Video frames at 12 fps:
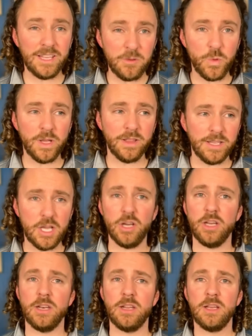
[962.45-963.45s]
really
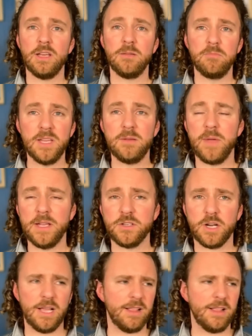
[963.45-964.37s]
good mid-major guy.